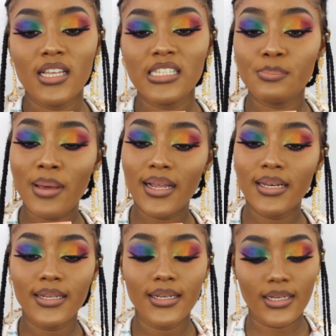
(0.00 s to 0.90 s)

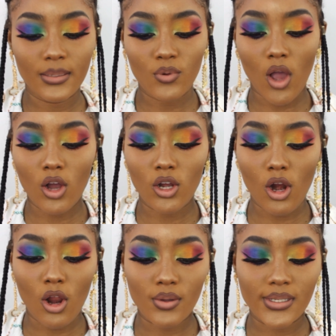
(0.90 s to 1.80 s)
sparkling lip
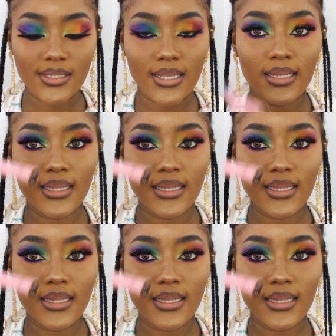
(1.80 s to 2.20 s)
gloss.